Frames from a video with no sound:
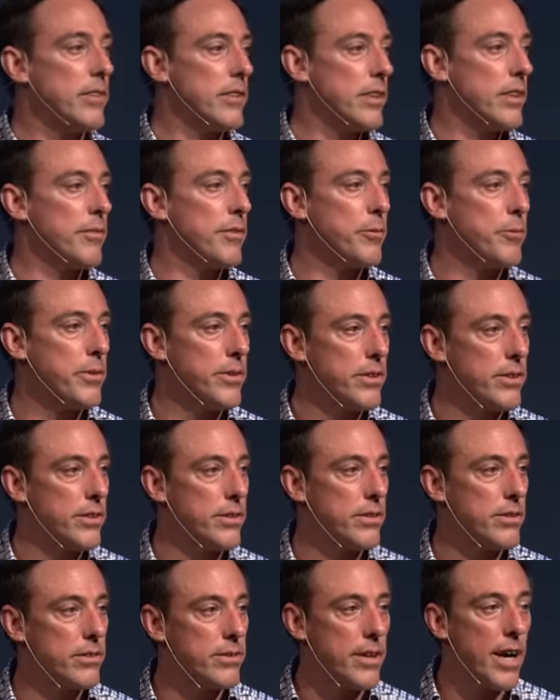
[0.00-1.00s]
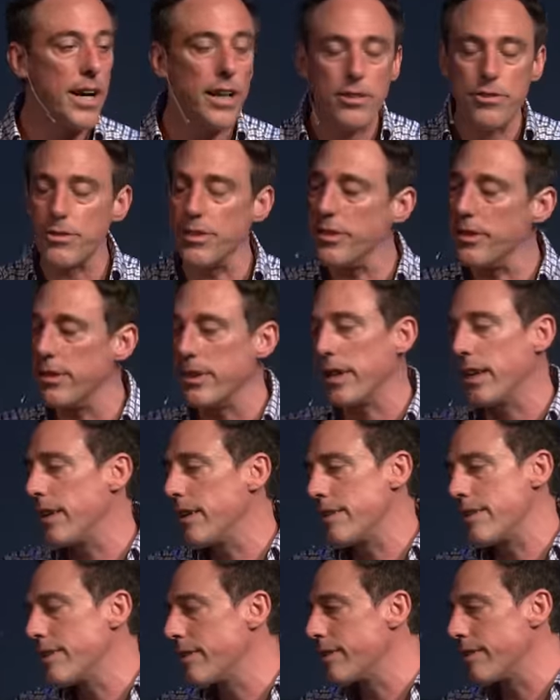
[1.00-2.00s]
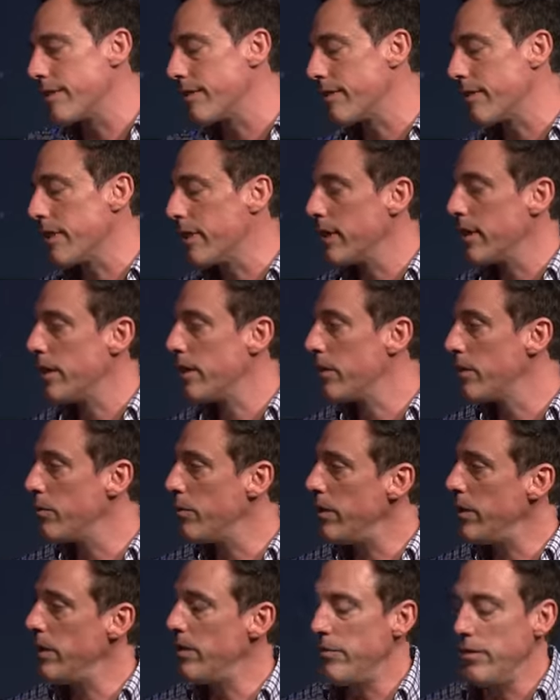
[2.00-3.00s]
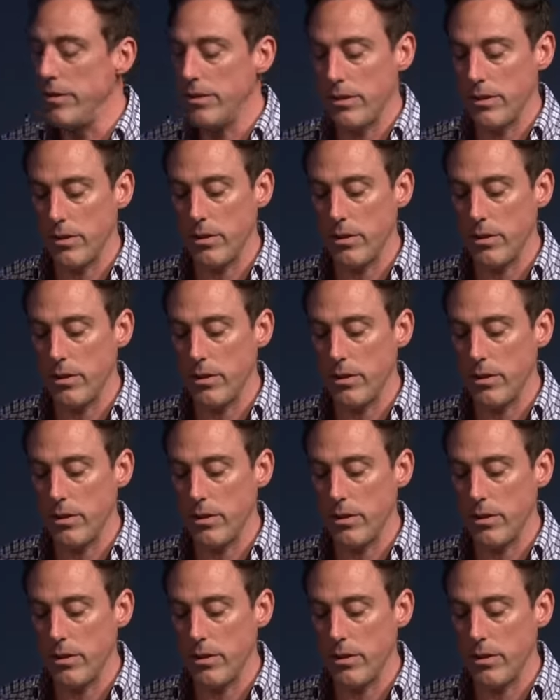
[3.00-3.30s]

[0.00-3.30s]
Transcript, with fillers: even within doctrine and theology. It's whatever.